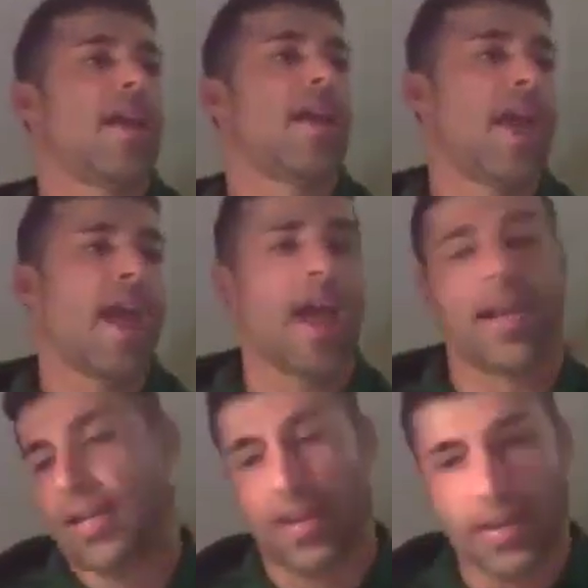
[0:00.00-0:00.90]

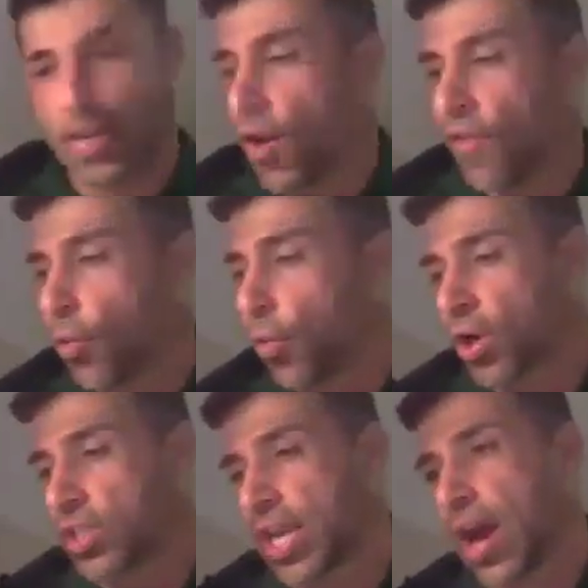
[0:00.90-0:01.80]
And, if it
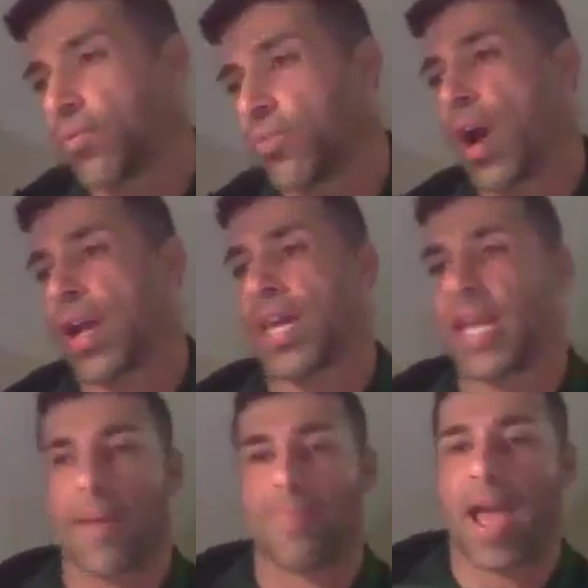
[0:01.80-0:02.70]
works out where I can
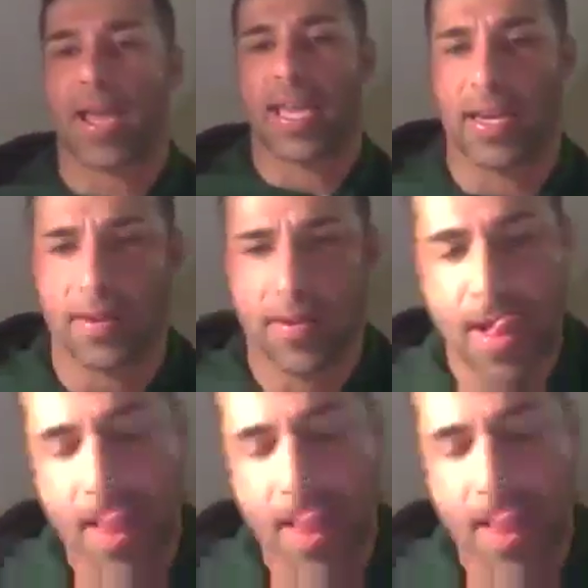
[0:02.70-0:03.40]
get back in,